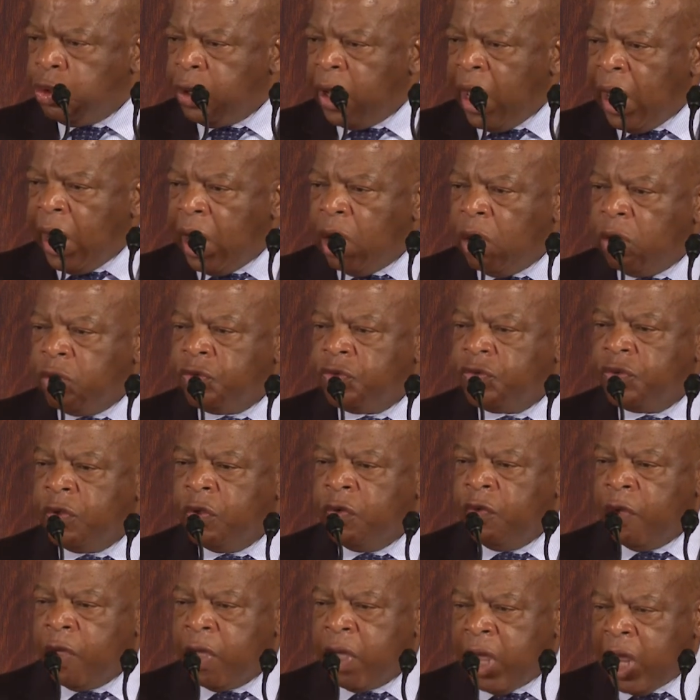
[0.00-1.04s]
the house
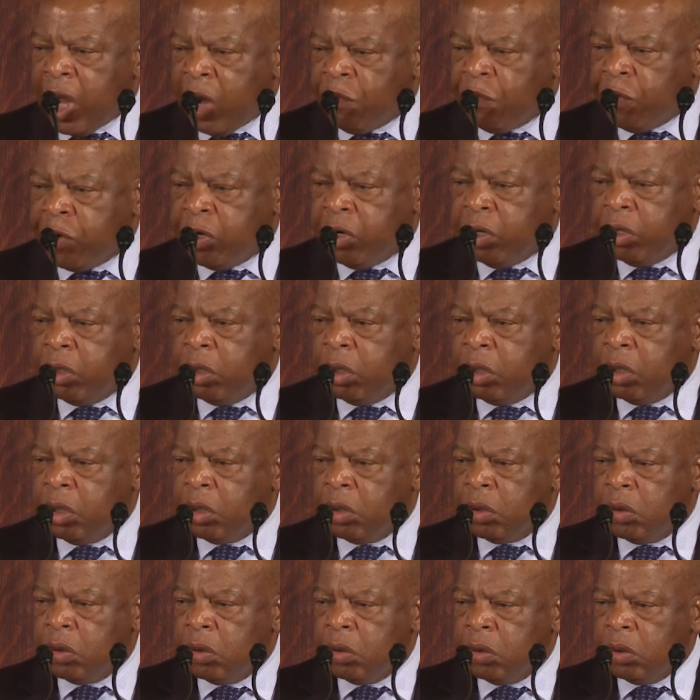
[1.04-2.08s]
of Africa,
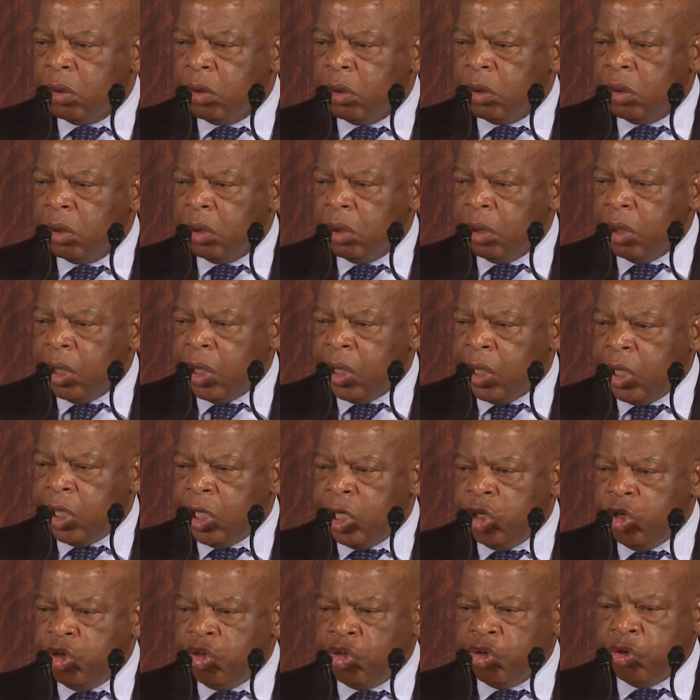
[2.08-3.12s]

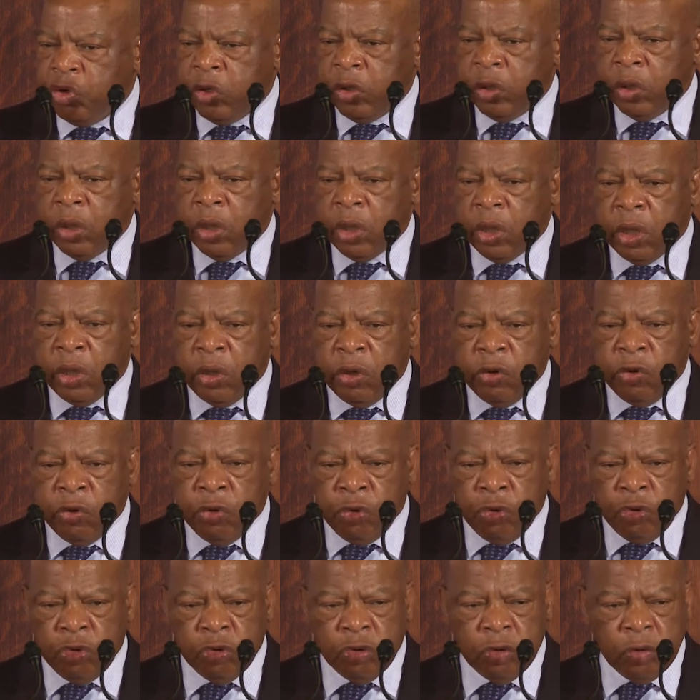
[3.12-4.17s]
Asia, and
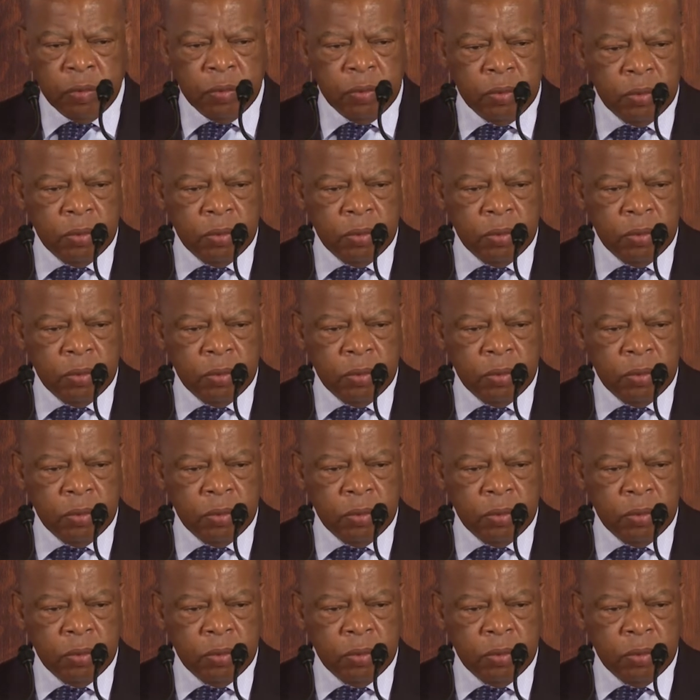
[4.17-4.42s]
Europe.